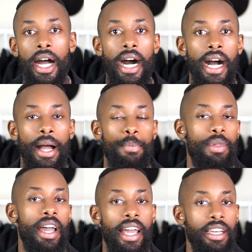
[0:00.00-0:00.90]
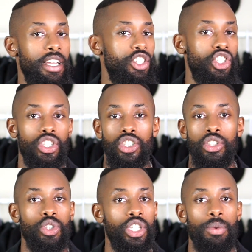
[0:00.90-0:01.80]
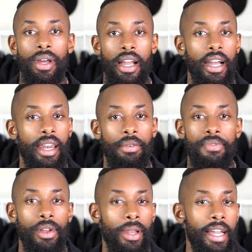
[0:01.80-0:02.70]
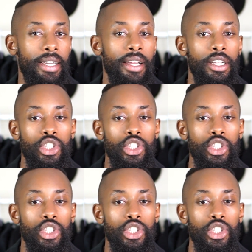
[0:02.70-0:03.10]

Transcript: and it's just usually when I kind of feel like